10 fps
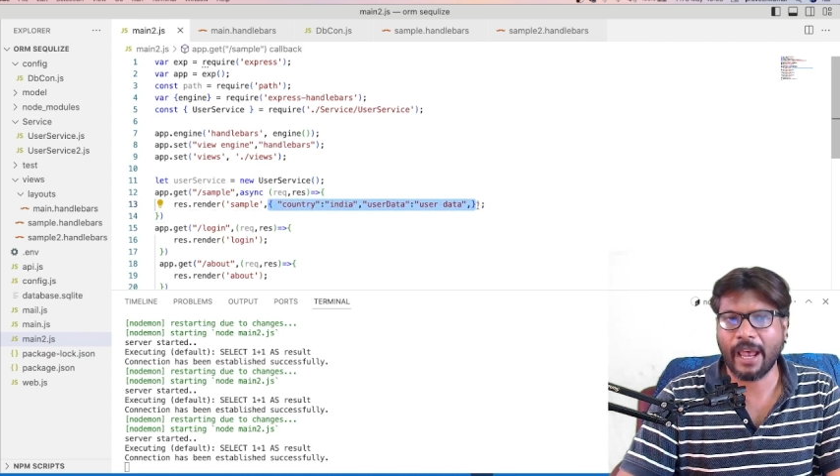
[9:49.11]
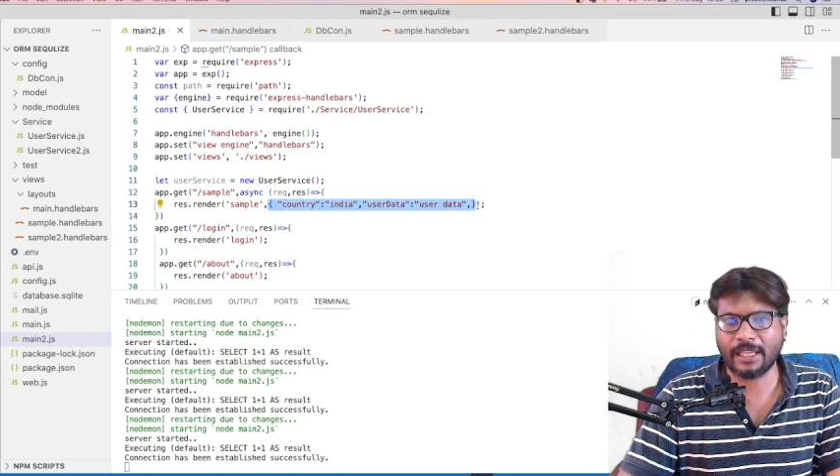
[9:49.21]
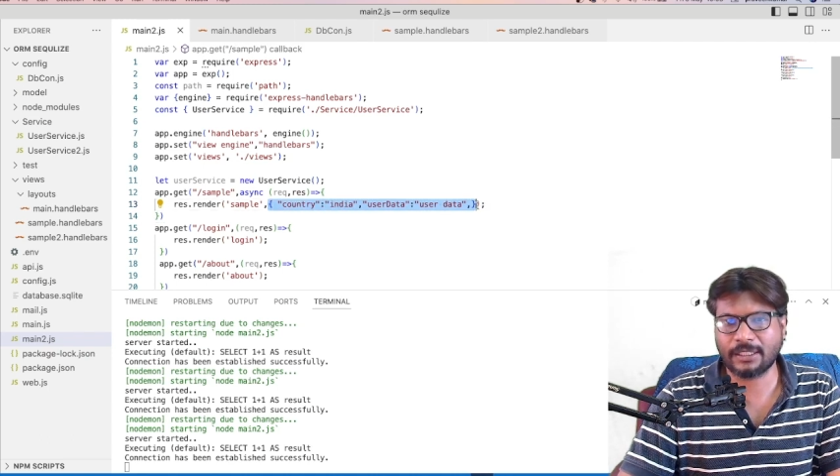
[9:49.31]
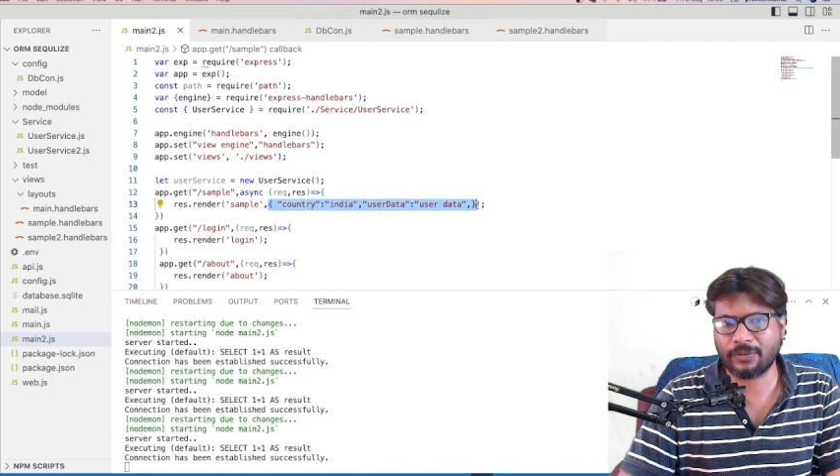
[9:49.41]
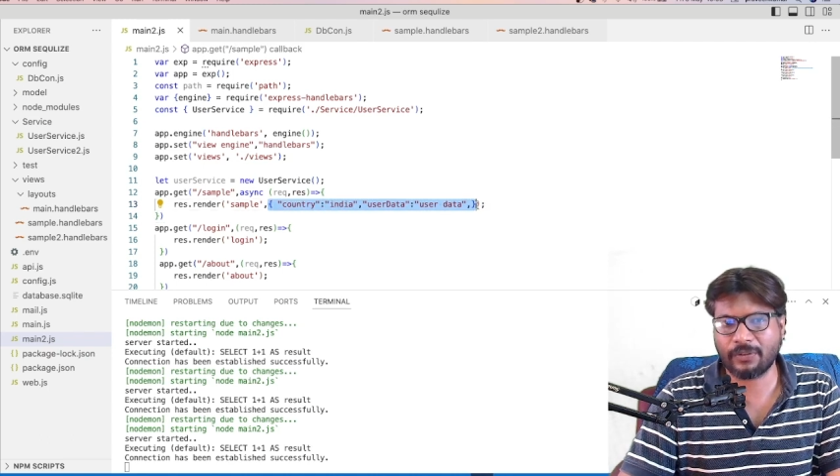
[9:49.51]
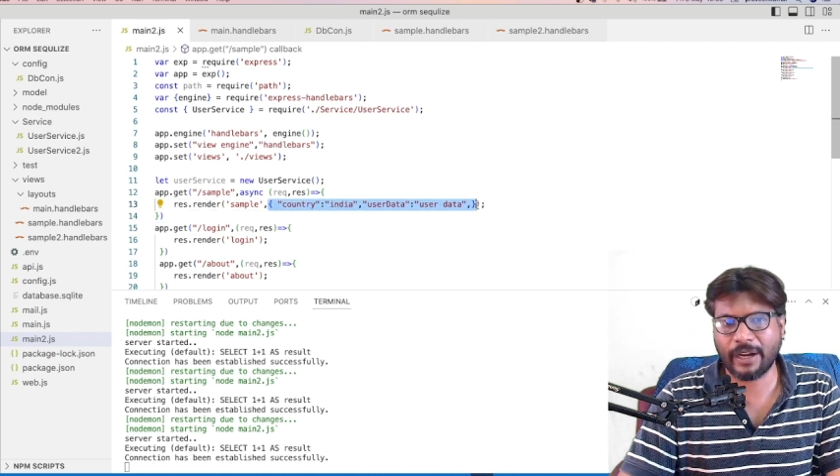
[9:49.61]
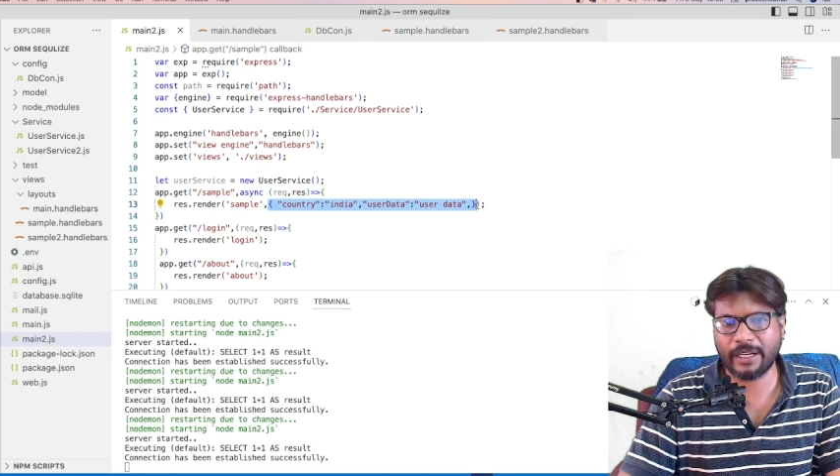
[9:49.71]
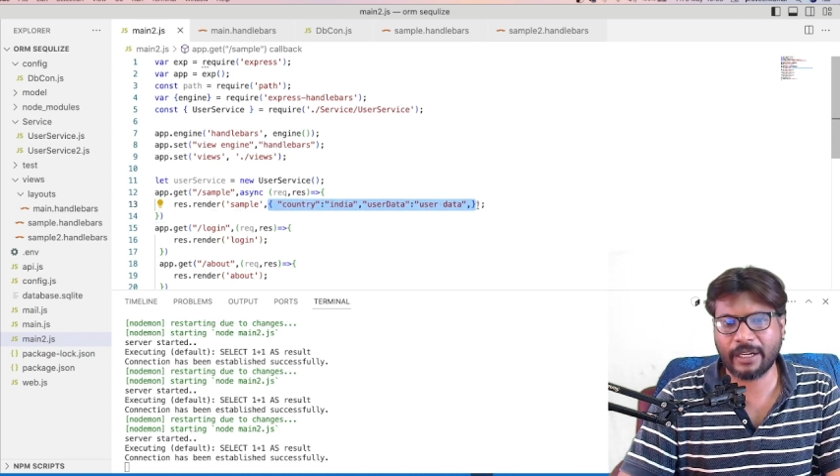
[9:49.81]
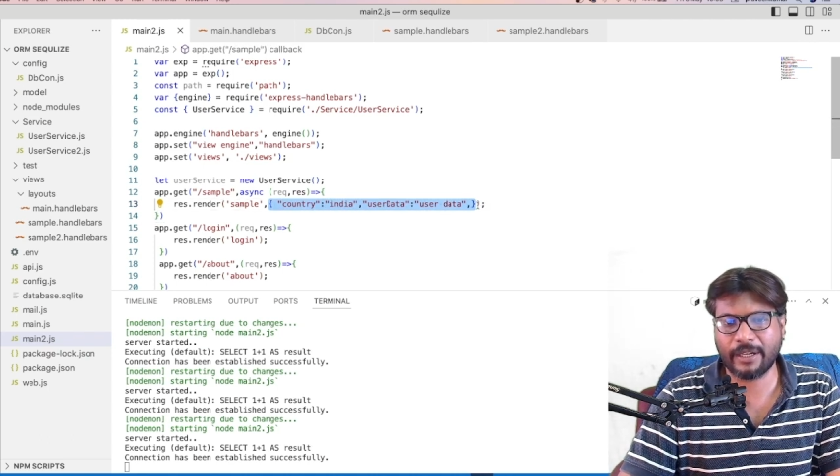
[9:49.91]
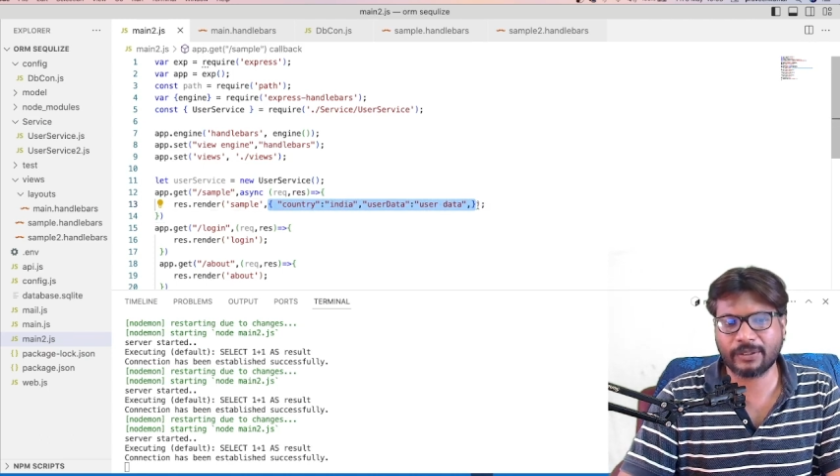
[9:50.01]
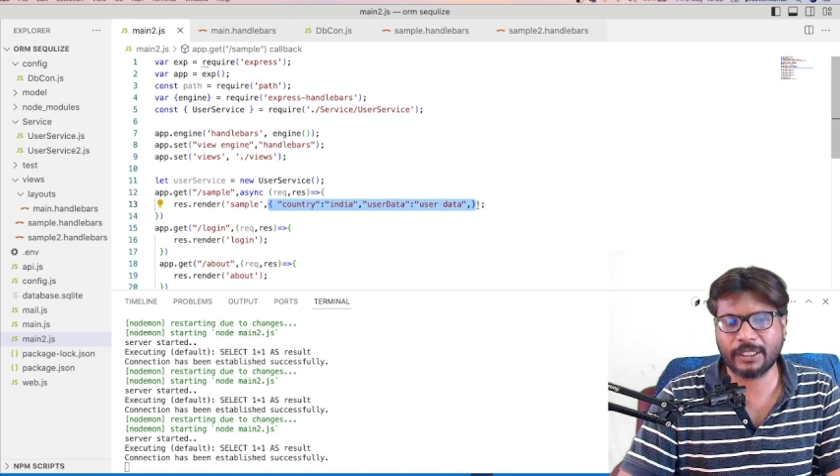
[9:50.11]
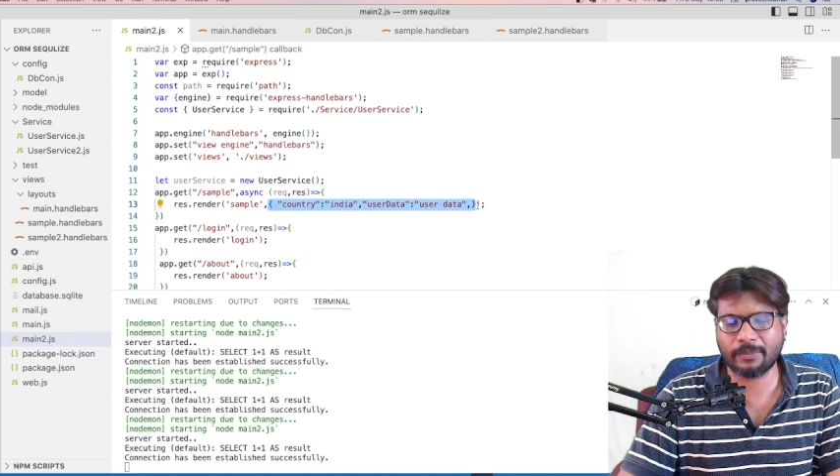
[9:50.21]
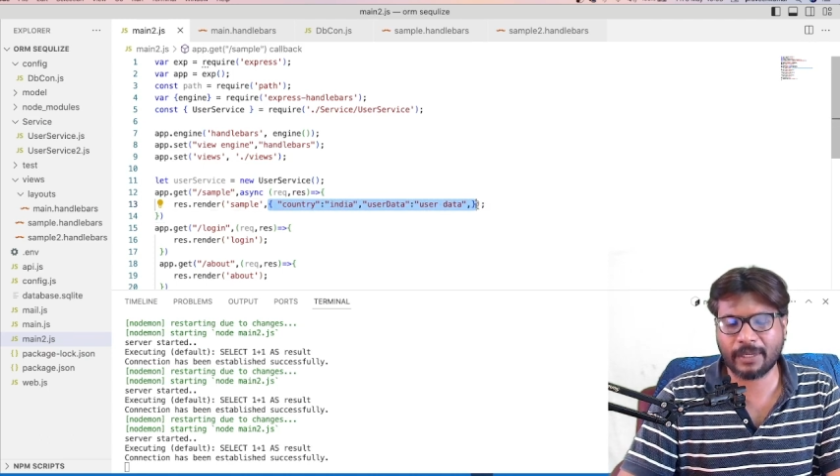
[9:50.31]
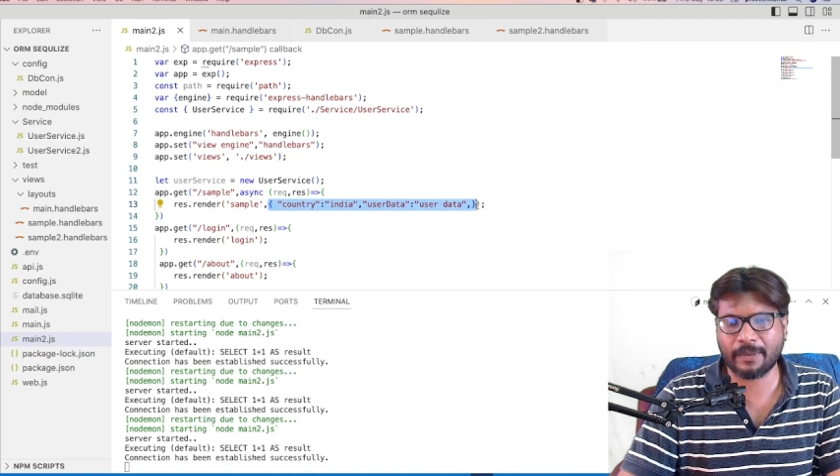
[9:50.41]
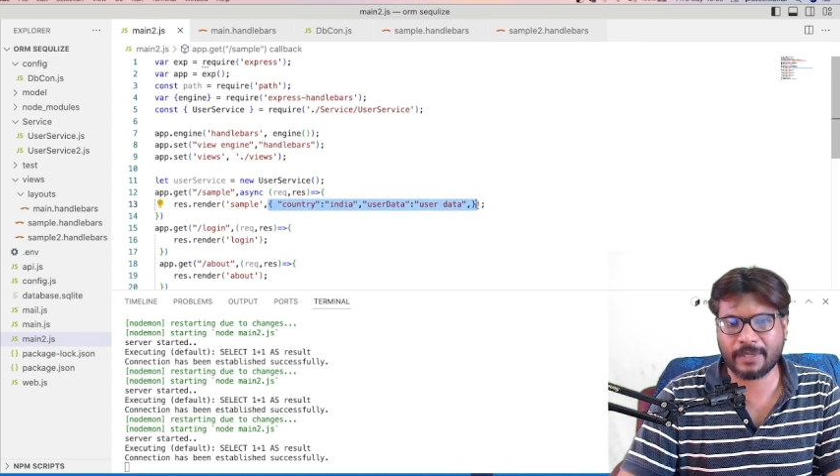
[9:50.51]
As of now I didn't use
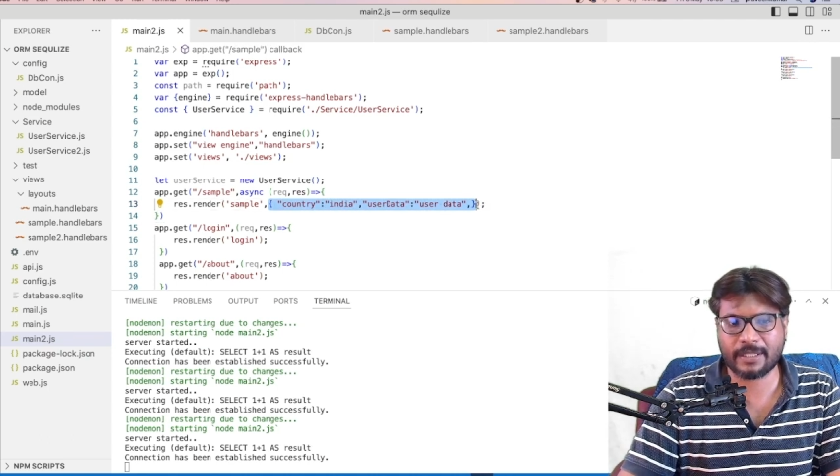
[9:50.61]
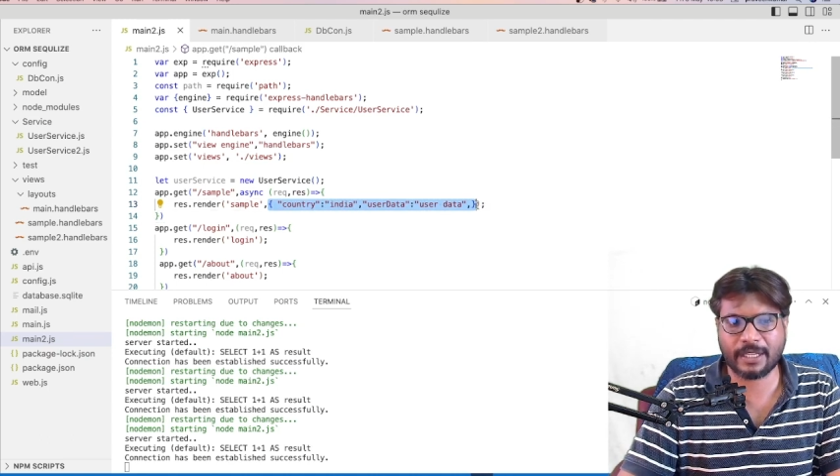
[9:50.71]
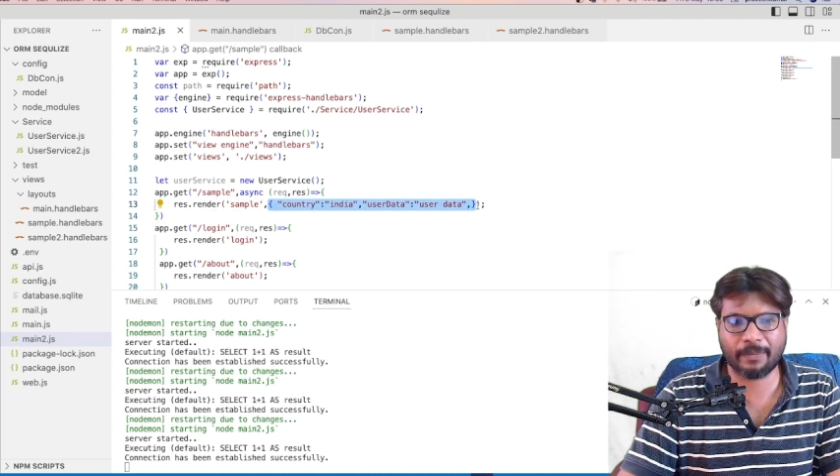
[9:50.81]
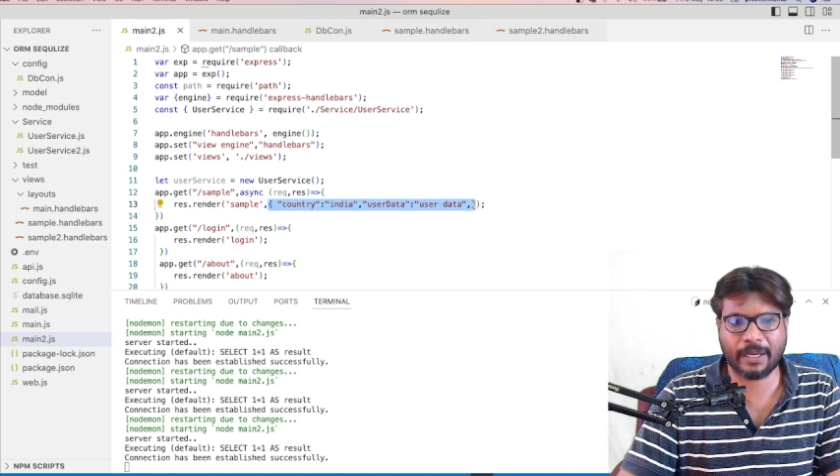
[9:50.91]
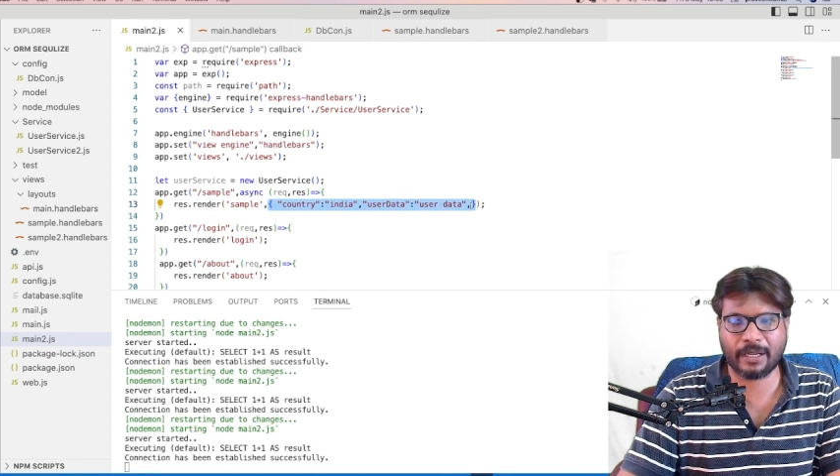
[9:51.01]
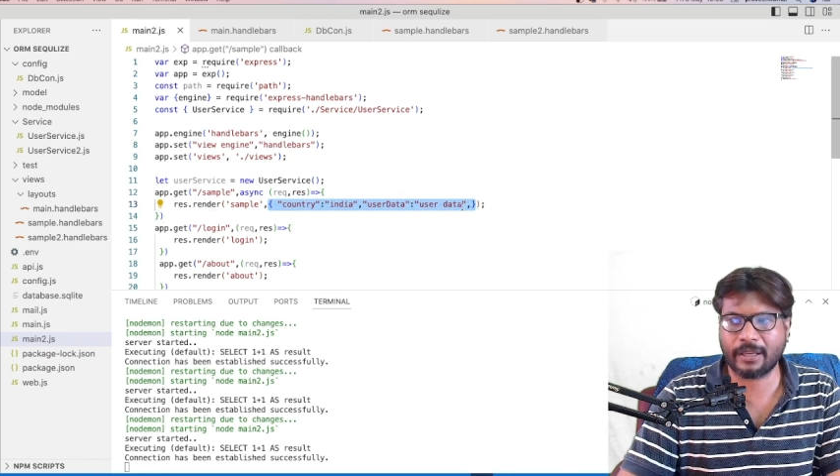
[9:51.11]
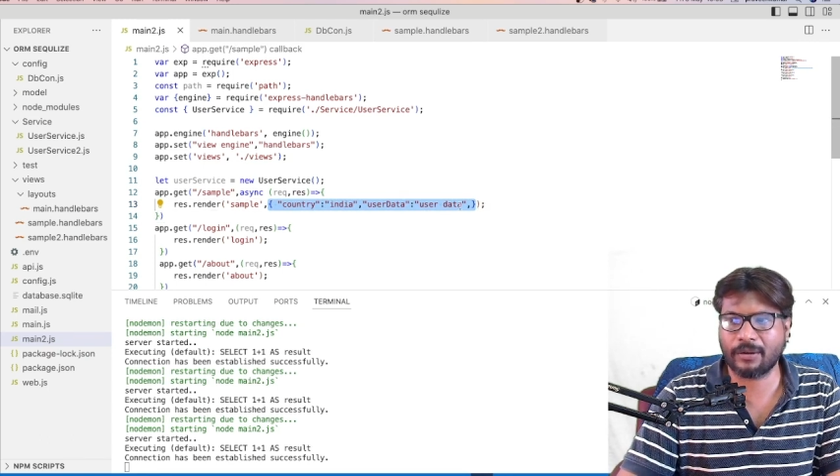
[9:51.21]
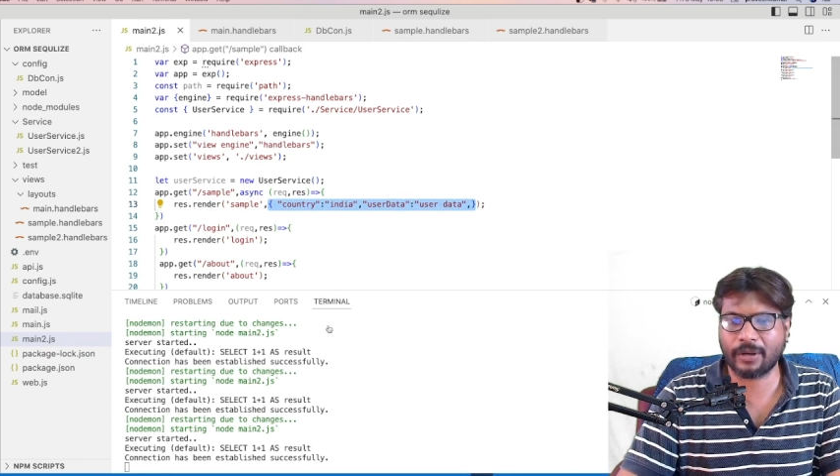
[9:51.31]
it, but I'm just keeping it here.